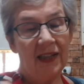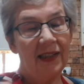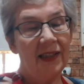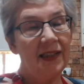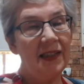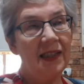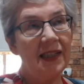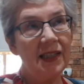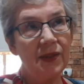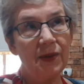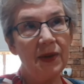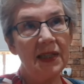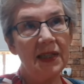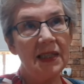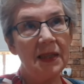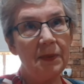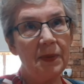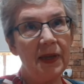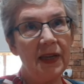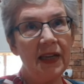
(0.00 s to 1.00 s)
Now, this
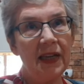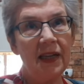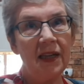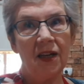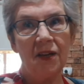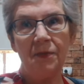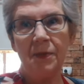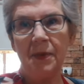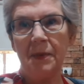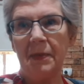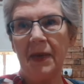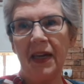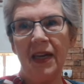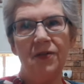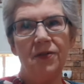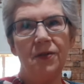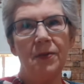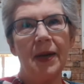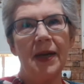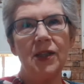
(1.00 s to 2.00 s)
recipe I've been
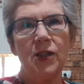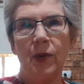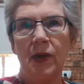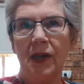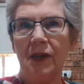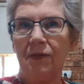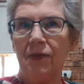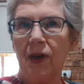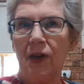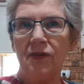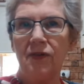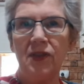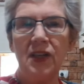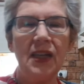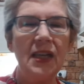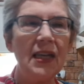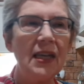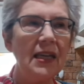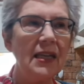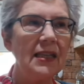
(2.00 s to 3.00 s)
making for about 25
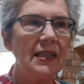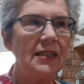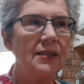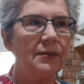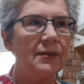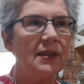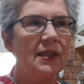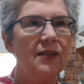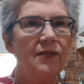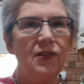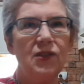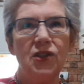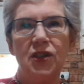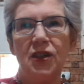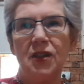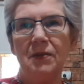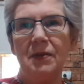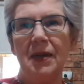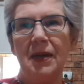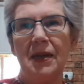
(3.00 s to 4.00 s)
years. It was given
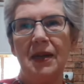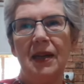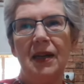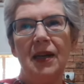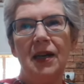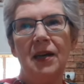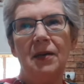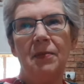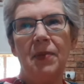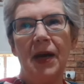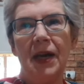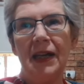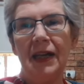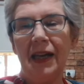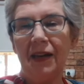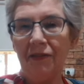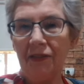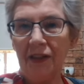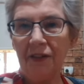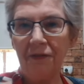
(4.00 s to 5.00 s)
to me by a
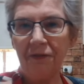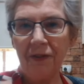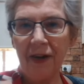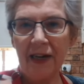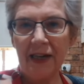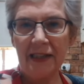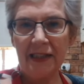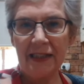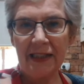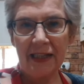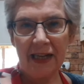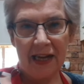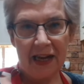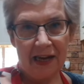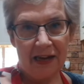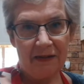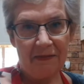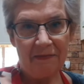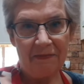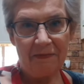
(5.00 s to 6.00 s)
lovely friend,
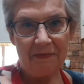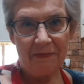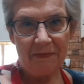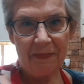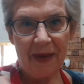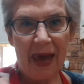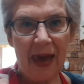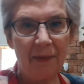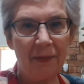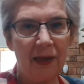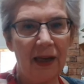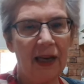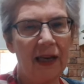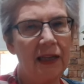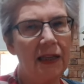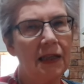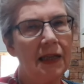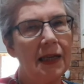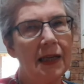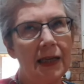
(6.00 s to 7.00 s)
Pamela,
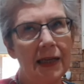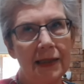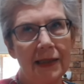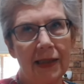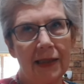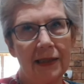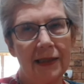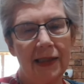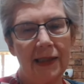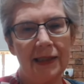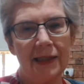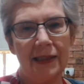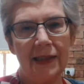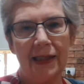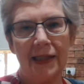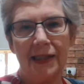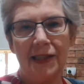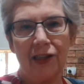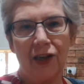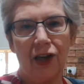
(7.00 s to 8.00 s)
years and years and
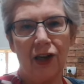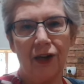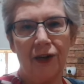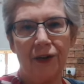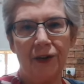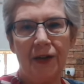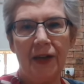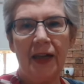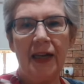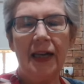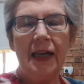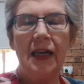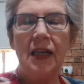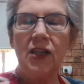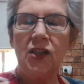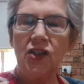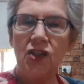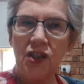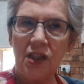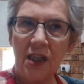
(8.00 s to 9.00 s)
years ago.
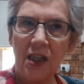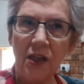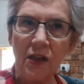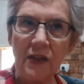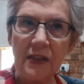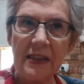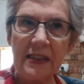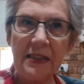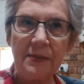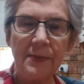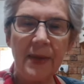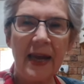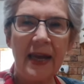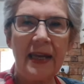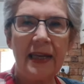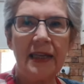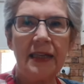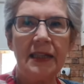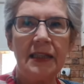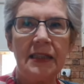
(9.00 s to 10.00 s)
She used to
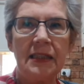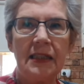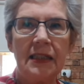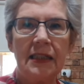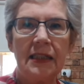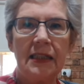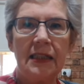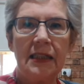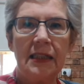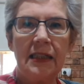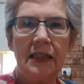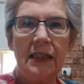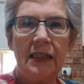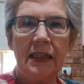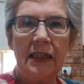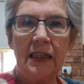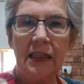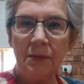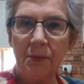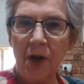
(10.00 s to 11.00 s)
make it
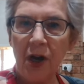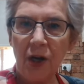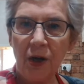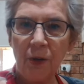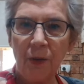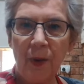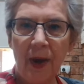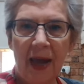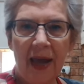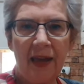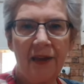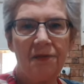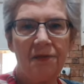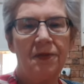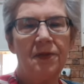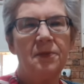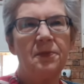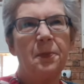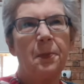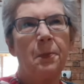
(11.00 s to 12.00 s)
in the microwave.